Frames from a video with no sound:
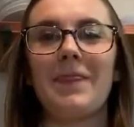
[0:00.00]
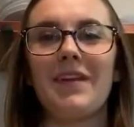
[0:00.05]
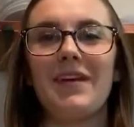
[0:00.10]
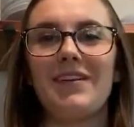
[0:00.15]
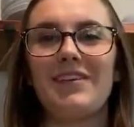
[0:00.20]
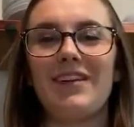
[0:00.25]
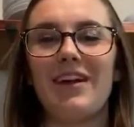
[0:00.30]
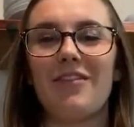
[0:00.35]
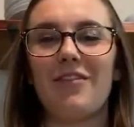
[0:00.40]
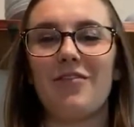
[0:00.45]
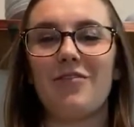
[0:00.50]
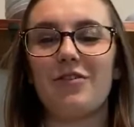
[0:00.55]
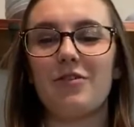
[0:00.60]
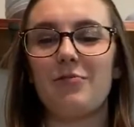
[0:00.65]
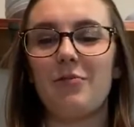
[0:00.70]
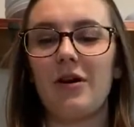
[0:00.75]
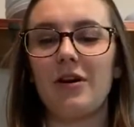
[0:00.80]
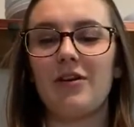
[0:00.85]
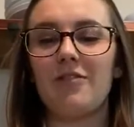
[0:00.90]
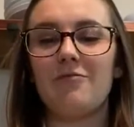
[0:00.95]
Now, the third
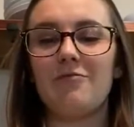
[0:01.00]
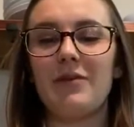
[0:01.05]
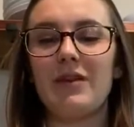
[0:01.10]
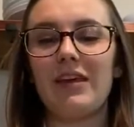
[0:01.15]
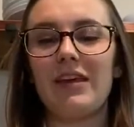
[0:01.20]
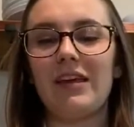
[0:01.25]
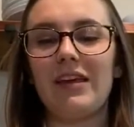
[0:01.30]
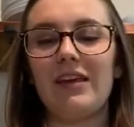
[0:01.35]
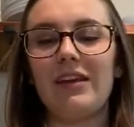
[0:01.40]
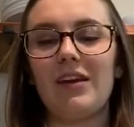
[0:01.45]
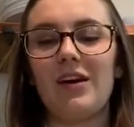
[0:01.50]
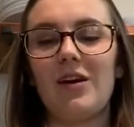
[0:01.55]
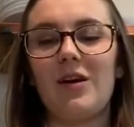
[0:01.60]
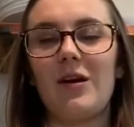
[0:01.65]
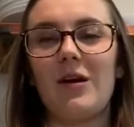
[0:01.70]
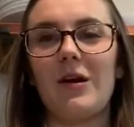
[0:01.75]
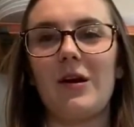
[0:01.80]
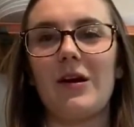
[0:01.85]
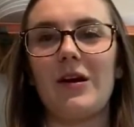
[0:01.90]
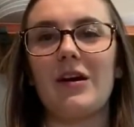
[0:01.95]
part of making
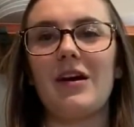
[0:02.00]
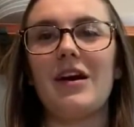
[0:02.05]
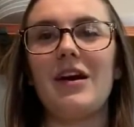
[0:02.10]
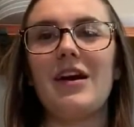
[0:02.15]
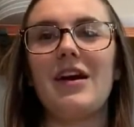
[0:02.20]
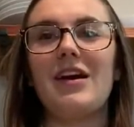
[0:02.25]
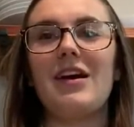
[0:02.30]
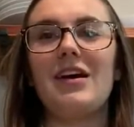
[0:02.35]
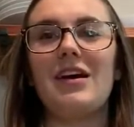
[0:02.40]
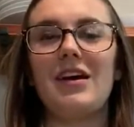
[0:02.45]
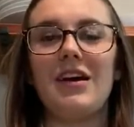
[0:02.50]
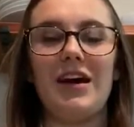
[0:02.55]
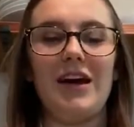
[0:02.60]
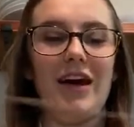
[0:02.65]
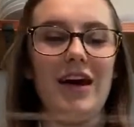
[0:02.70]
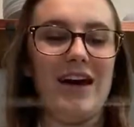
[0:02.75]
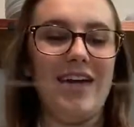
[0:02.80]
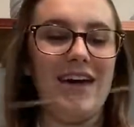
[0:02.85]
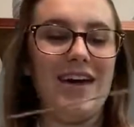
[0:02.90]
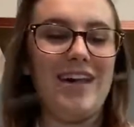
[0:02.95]
our
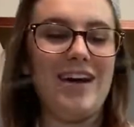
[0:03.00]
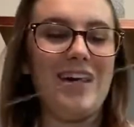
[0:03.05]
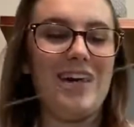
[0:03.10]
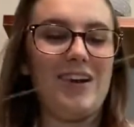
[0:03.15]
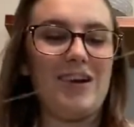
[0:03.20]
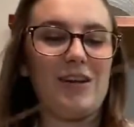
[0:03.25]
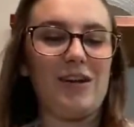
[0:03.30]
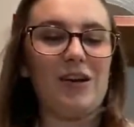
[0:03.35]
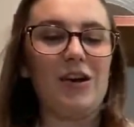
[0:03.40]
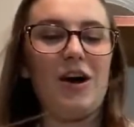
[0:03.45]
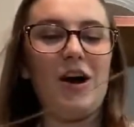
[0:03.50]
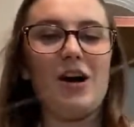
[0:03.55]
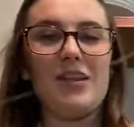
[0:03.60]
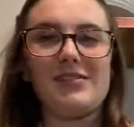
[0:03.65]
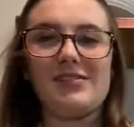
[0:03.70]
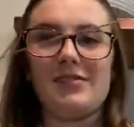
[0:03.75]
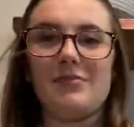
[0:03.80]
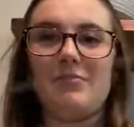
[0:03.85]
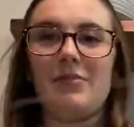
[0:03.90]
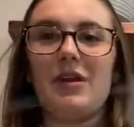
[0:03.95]

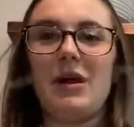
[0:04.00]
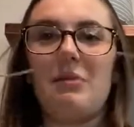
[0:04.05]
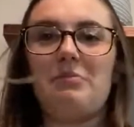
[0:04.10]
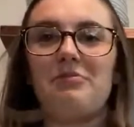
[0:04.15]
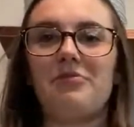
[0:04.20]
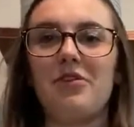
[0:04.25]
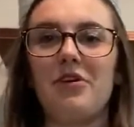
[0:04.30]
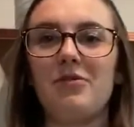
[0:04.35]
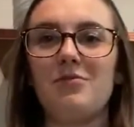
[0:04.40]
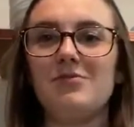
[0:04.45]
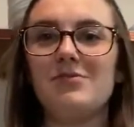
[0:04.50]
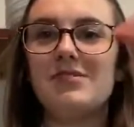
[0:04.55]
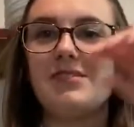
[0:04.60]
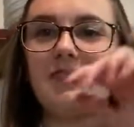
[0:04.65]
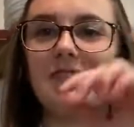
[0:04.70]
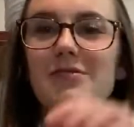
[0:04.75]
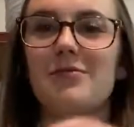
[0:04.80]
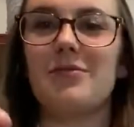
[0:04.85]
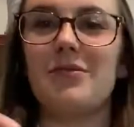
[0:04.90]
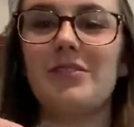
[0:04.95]
awesome cup phones
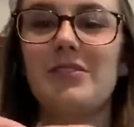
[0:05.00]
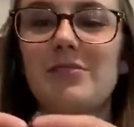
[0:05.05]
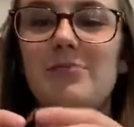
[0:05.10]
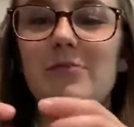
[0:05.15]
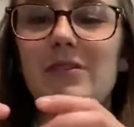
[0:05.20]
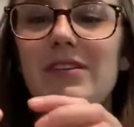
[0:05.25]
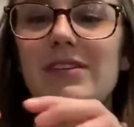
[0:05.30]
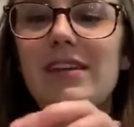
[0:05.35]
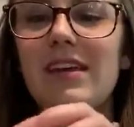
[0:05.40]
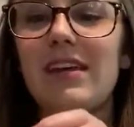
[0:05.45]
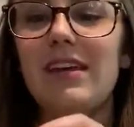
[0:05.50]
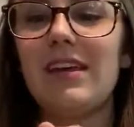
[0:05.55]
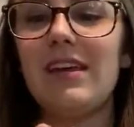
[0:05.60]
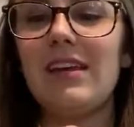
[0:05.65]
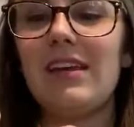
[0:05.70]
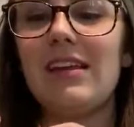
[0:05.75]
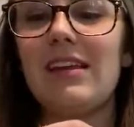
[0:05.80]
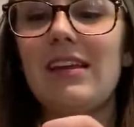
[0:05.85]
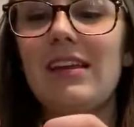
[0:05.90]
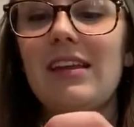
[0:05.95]
is going to be
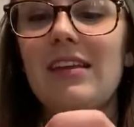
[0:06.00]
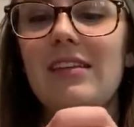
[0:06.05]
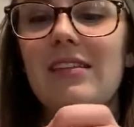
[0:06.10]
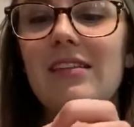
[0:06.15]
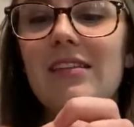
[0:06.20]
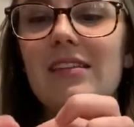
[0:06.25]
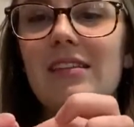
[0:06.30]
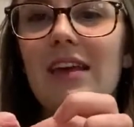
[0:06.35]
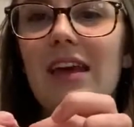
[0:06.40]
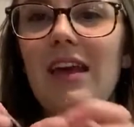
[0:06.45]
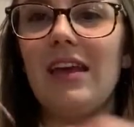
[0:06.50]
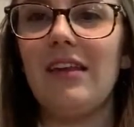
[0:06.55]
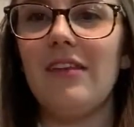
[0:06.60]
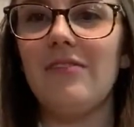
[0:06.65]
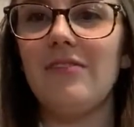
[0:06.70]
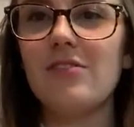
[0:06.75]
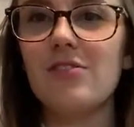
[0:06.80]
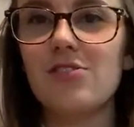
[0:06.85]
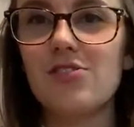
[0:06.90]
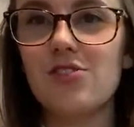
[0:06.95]
taking the end
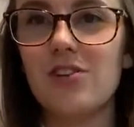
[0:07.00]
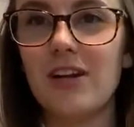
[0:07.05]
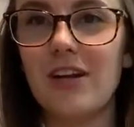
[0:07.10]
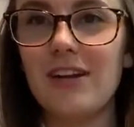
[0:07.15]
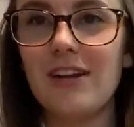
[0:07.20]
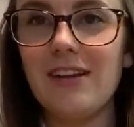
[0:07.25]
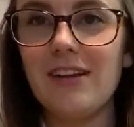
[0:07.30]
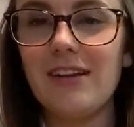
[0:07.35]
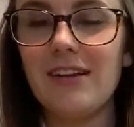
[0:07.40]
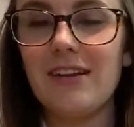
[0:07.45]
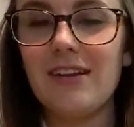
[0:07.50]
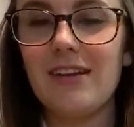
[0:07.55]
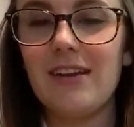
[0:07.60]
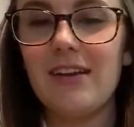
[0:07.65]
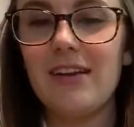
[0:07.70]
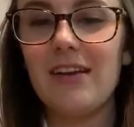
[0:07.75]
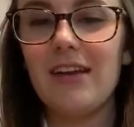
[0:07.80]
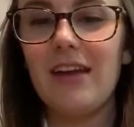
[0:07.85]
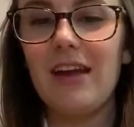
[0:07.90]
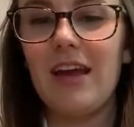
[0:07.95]
of the string
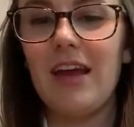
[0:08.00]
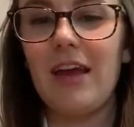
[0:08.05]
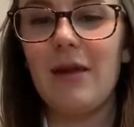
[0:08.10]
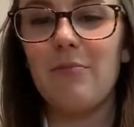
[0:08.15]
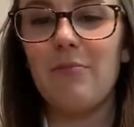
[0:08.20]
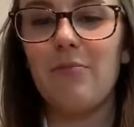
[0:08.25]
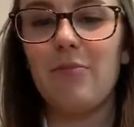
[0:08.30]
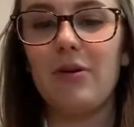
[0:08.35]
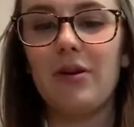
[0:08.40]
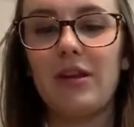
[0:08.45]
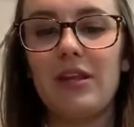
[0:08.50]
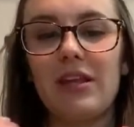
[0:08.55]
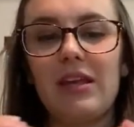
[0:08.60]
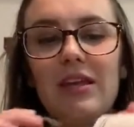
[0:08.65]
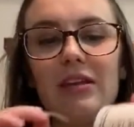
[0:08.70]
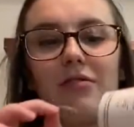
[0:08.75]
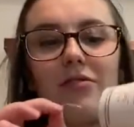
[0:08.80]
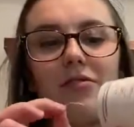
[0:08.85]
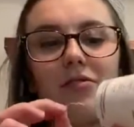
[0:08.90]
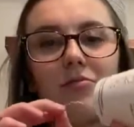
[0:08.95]
and putting
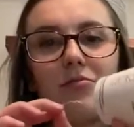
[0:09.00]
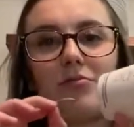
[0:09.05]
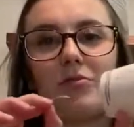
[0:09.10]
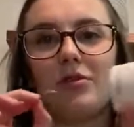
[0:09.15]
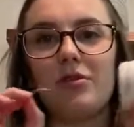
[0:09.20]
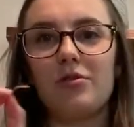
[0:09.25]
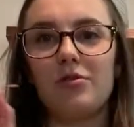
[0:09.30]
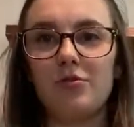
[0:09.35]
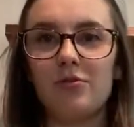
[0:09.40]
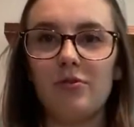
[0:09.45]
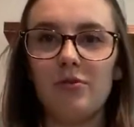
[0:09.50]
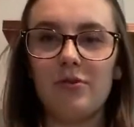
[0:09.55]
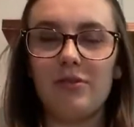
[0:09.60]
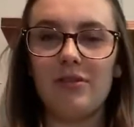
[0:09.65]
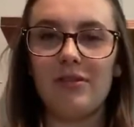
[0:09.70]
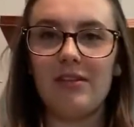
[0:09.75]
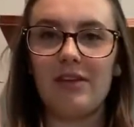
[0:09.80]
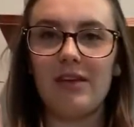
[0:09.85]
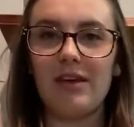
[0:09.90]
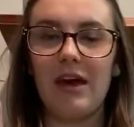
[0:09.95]
it through
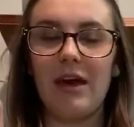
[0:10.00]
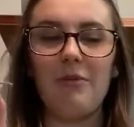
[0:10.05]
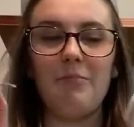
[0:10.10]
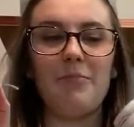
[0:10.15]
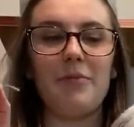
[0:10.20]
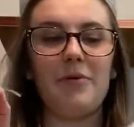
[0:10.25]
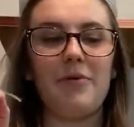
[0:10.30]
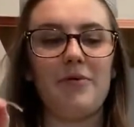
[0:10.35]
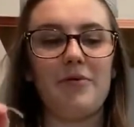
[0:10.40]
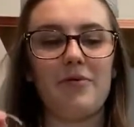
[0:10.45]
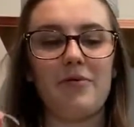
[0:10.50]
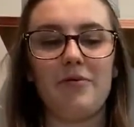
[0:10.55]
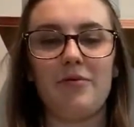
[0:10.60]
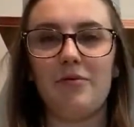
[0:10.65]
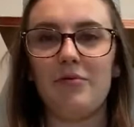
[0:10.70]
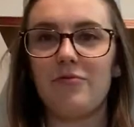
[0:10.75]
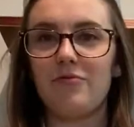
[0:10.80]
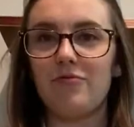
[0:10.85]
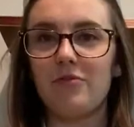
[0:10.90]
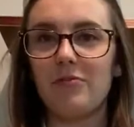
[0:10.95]
the cup
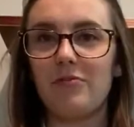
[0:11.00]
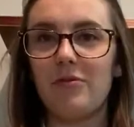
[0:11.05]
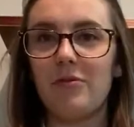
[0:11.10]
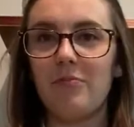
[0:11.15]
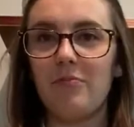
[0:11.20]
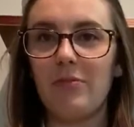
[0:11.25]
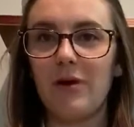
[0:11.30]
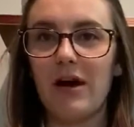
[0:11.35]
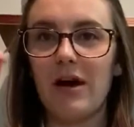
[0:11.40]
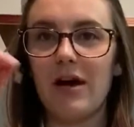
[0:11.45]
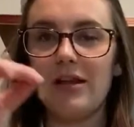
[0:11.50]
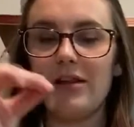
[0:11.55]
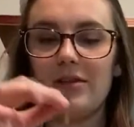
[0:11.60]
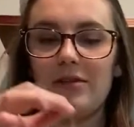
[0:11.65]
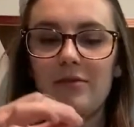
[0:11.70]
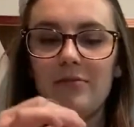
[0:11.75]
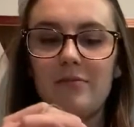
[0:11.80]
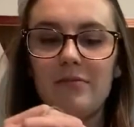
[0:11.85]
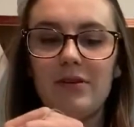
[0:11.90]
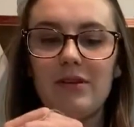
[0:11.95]
from the
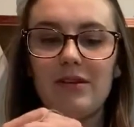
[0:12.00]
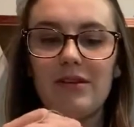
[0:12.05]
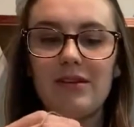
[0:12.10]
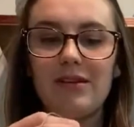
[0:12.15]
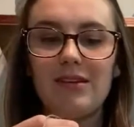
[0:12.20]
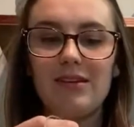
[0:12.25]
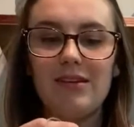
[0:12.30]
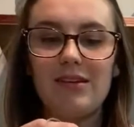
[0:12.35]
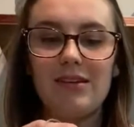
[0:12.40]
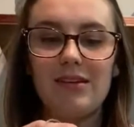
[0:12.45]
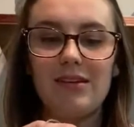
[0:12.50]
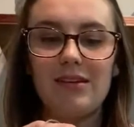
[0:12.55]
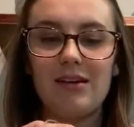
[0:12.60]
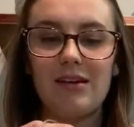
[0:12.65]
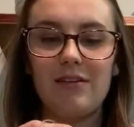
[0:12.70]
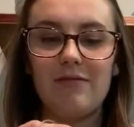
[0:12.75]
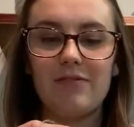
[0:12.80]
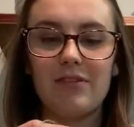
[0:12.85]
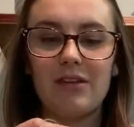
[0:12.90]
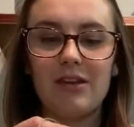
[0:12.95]
bottom
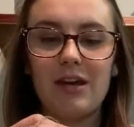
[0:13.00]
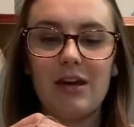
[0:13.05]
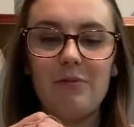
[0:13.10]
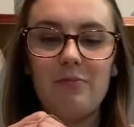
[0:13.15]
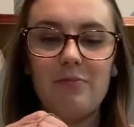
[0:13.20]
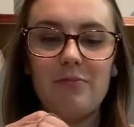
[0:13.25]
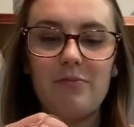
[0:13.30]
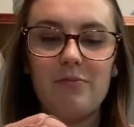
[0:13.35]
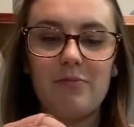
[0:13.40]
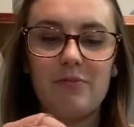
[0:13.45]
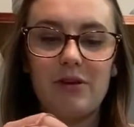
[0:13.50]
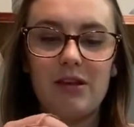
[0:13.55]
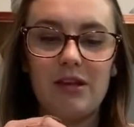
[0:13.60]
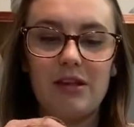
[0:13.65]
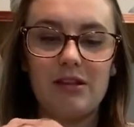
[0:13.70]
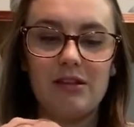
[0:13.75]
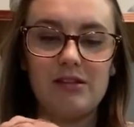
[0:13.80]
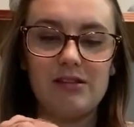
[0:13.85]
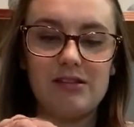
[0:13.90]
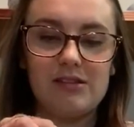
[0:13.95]
of the cup
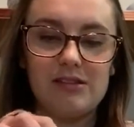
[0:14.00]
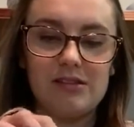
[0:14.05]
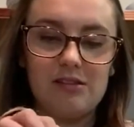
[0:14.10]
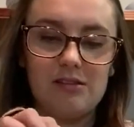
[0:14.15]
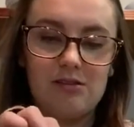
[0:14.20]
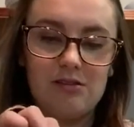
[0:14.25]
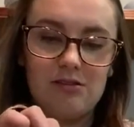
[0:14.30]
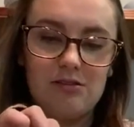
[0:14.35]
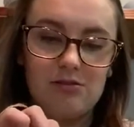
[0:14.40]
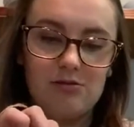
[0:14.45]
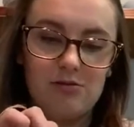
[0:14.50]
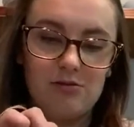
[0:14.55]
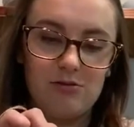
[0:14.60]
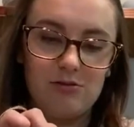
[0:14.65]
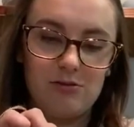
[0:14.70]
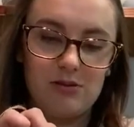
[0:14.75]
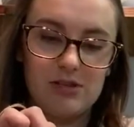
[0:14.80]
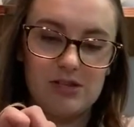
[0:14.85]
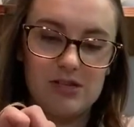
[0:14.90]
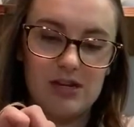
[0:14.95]
through
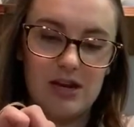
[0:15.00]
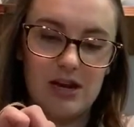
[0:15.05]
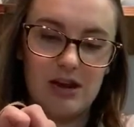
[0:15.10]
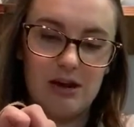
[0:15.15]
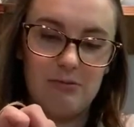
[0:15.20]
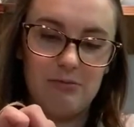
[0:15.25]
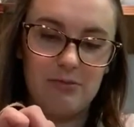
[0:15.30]
the top.